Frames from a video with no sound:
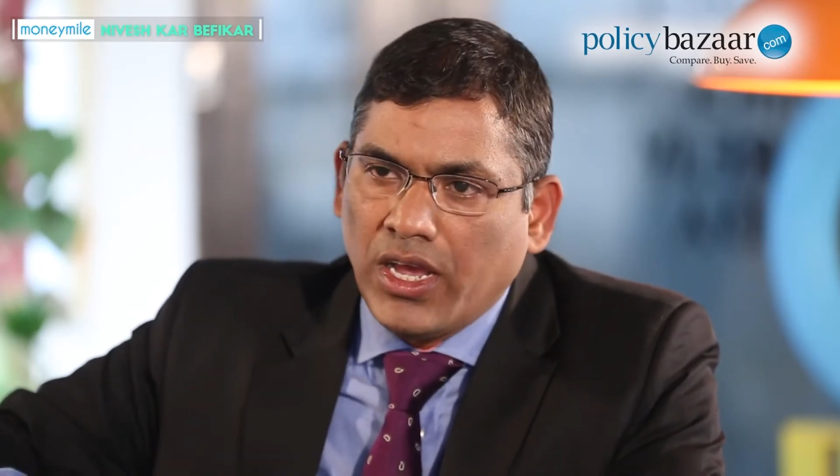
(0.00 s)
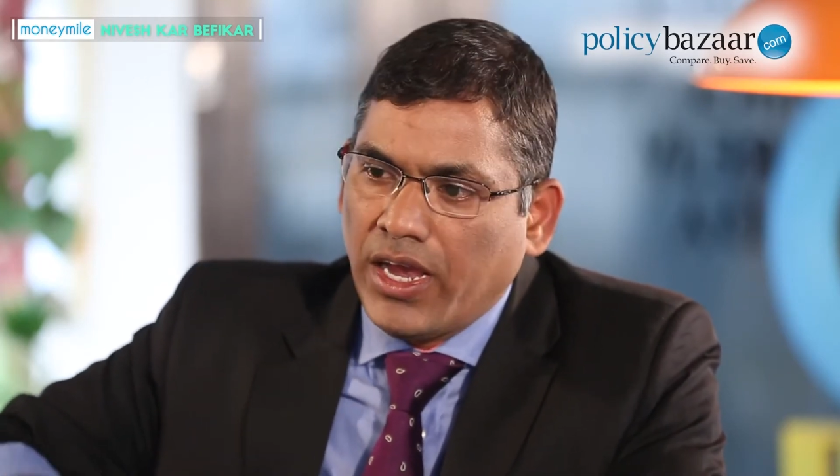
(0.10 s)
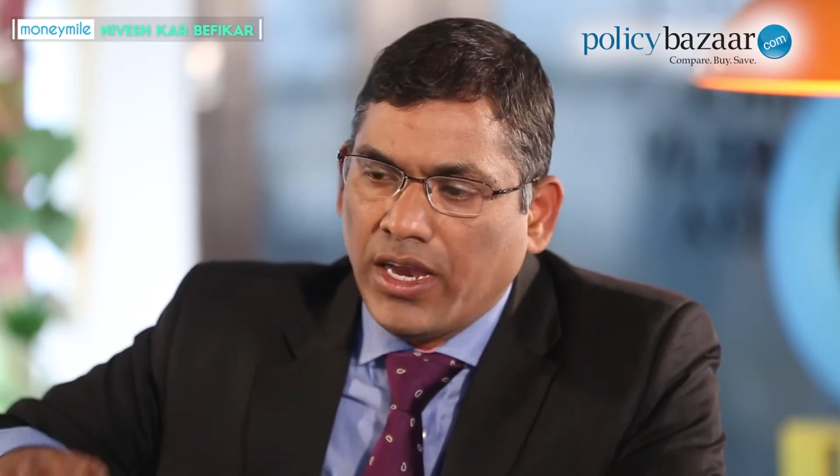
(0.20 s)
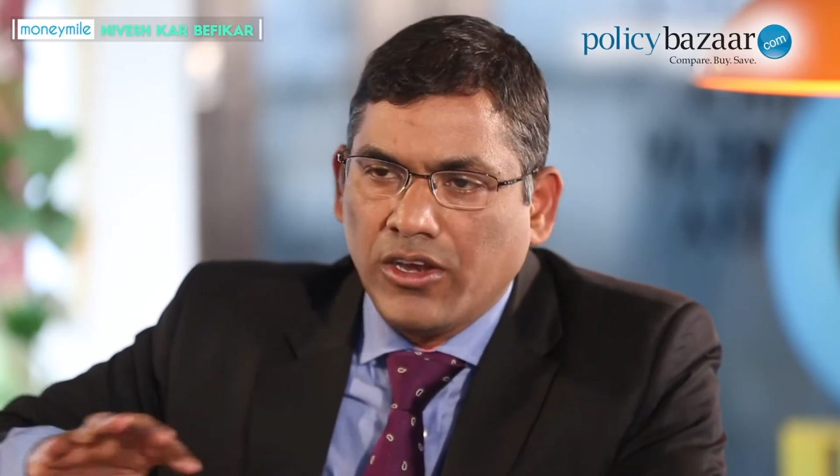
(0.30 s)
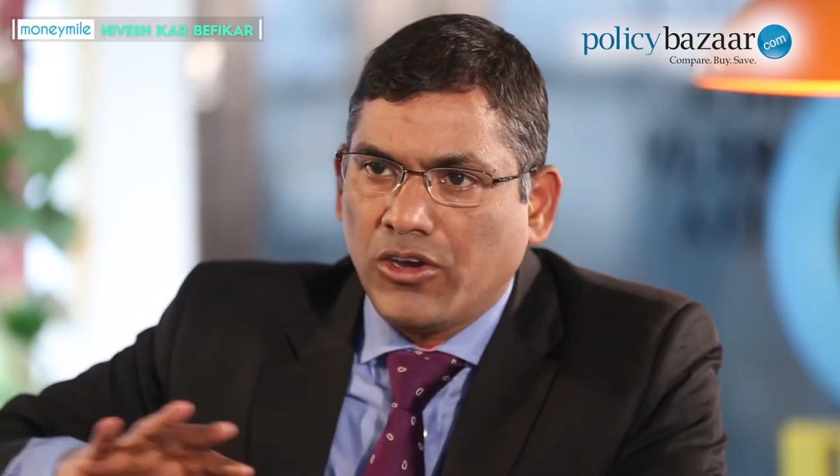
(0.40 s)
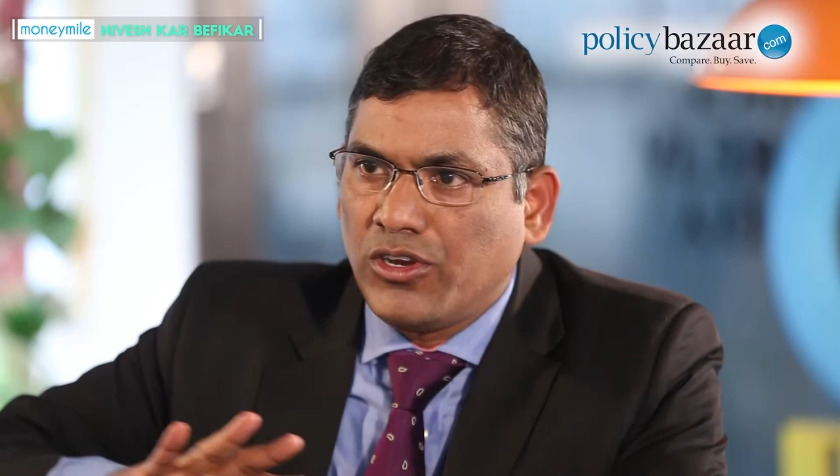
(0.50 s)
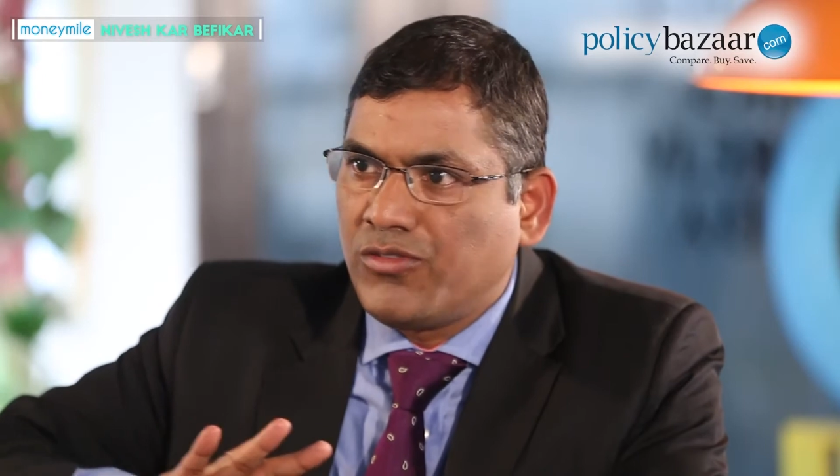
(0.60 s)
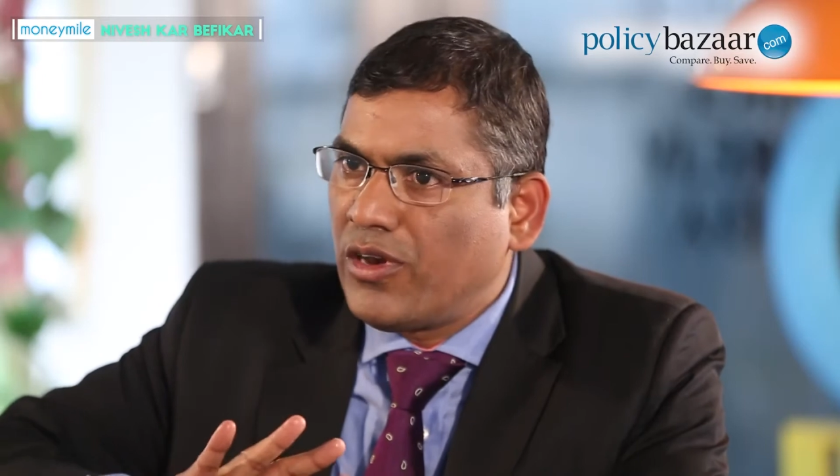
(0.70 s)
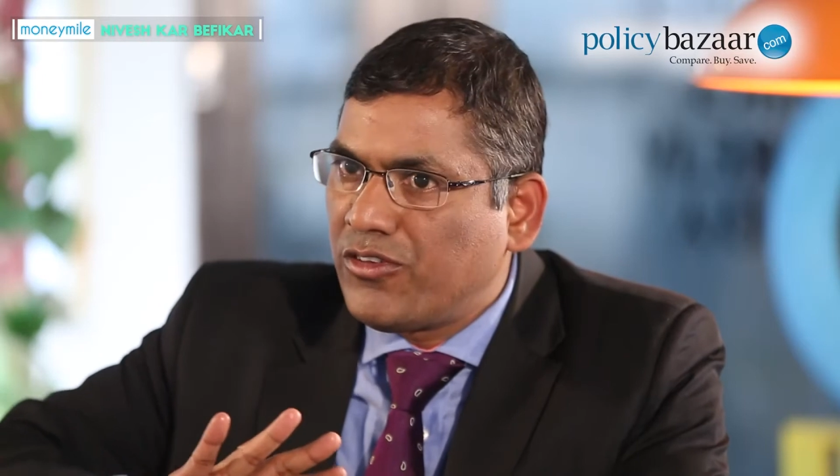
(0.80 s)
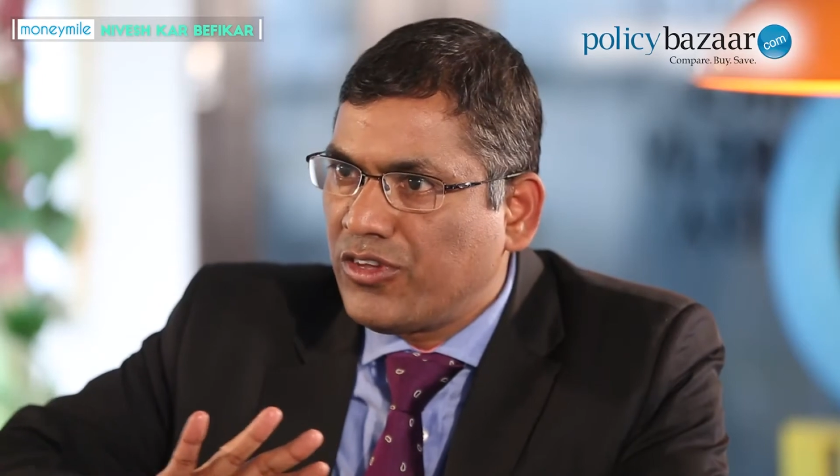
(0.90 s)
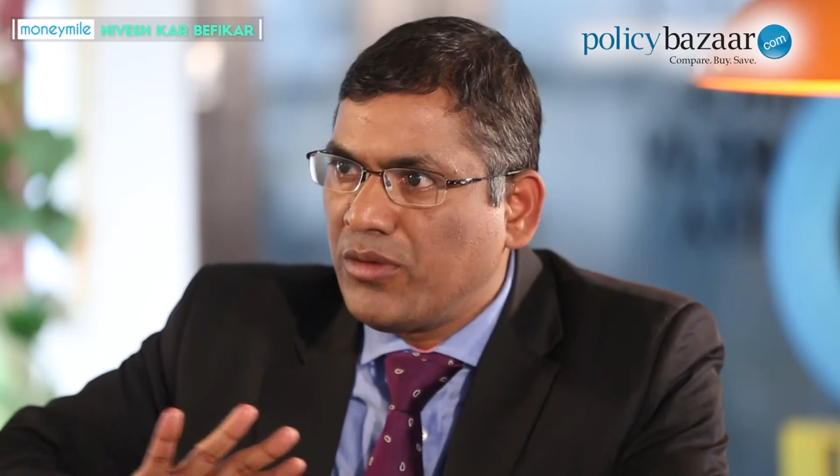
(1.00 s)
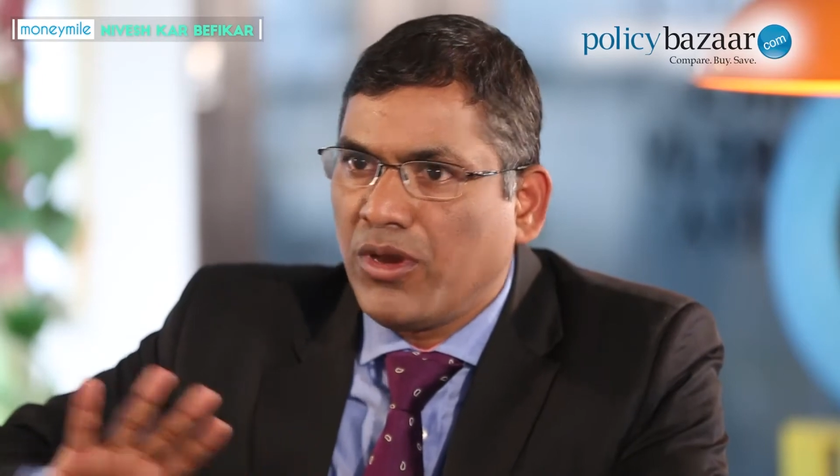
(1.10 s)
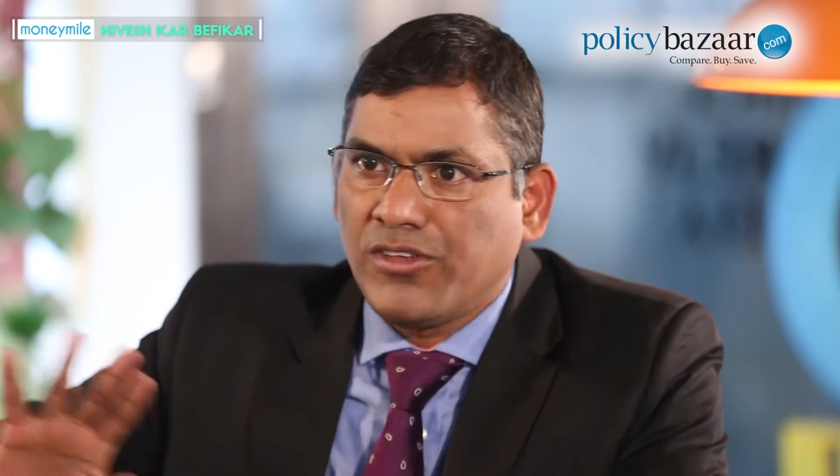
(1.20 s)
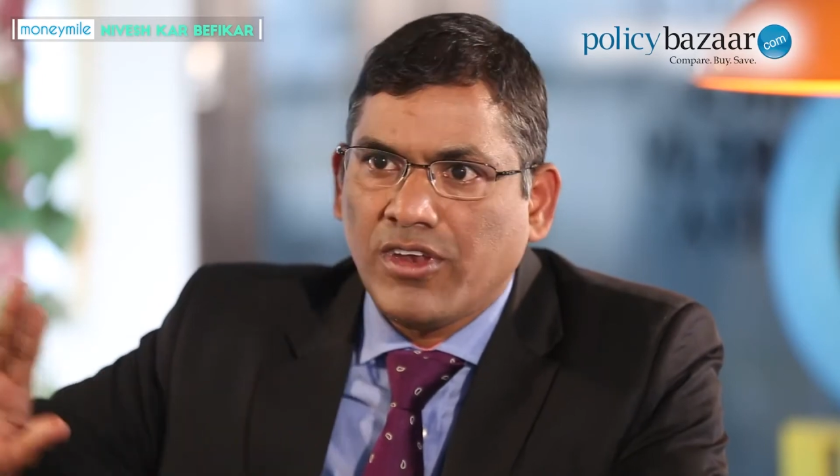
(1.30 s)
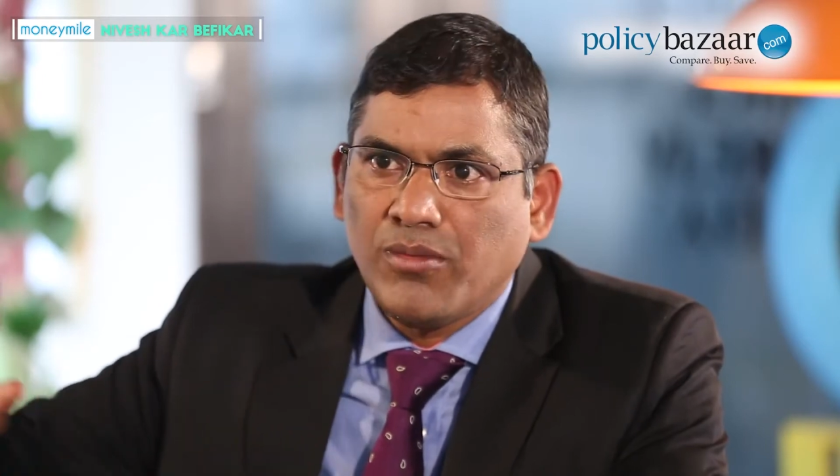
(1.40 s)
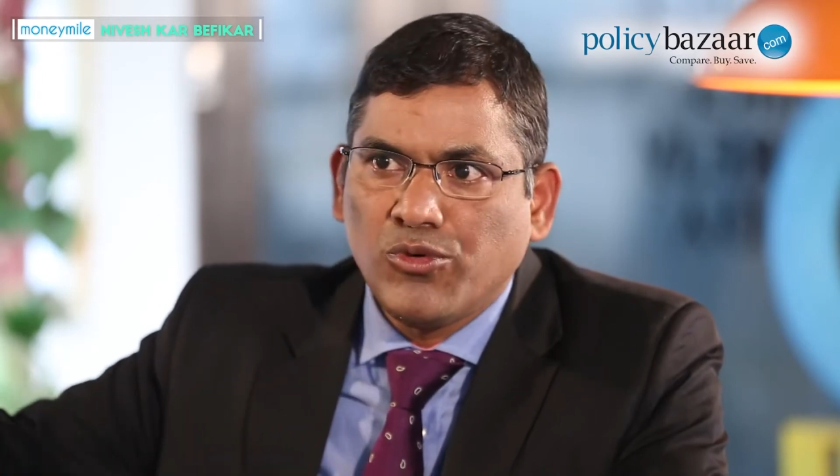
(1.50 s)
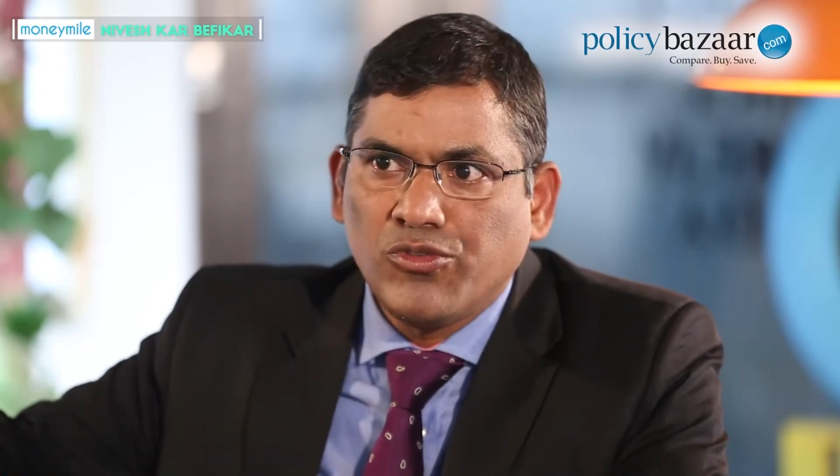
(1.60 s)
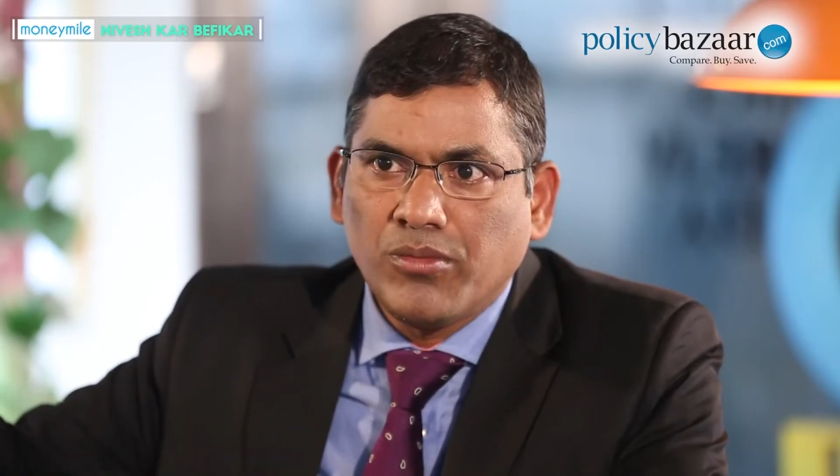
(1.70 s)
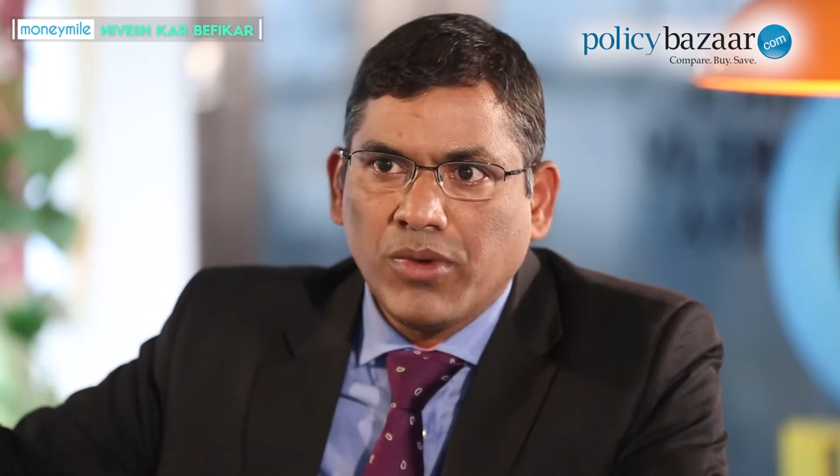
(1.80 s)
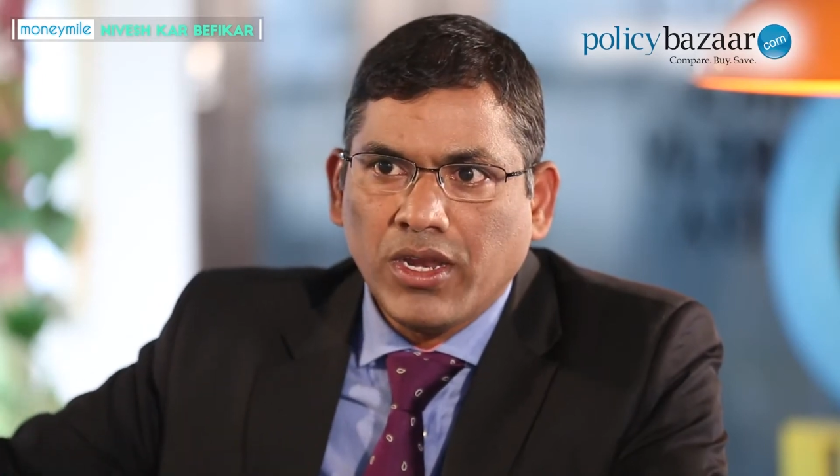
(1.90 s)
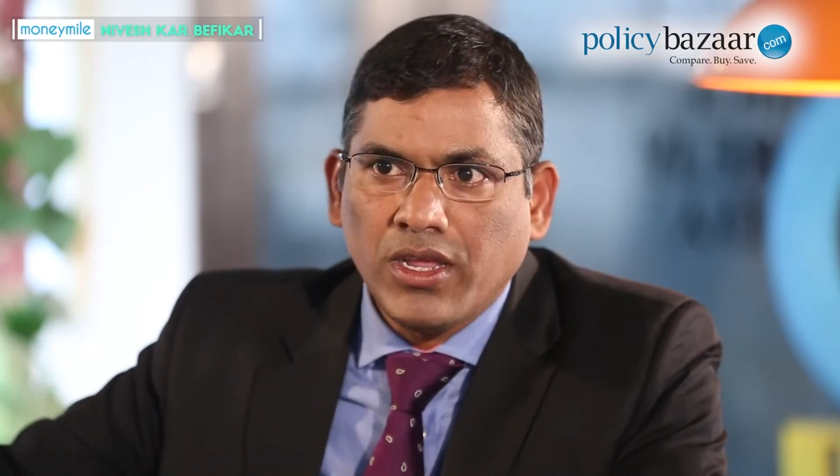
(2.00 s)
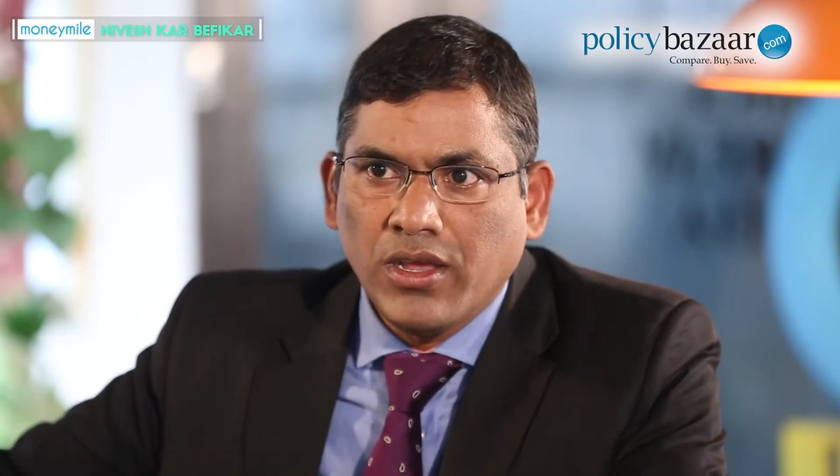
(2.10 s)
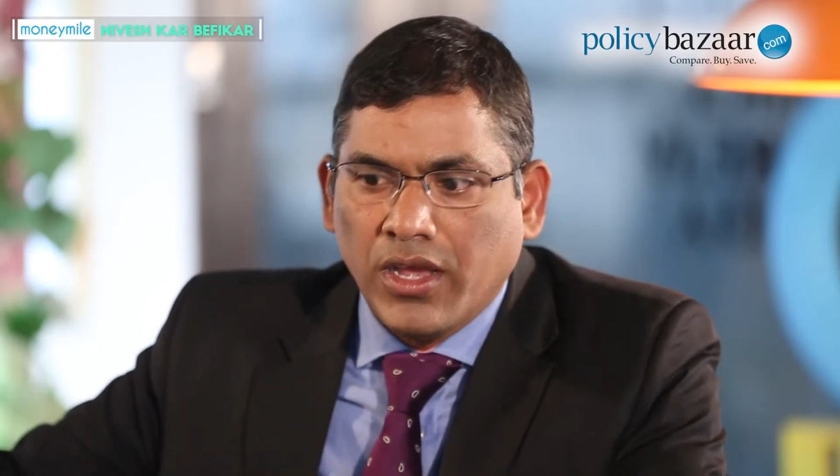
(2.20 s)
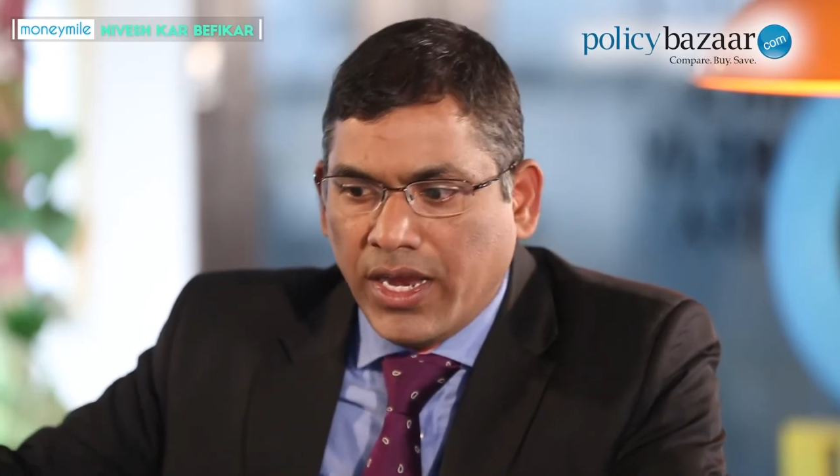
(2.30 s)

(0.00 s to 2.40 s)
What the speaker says: and, it will seamlessly move the money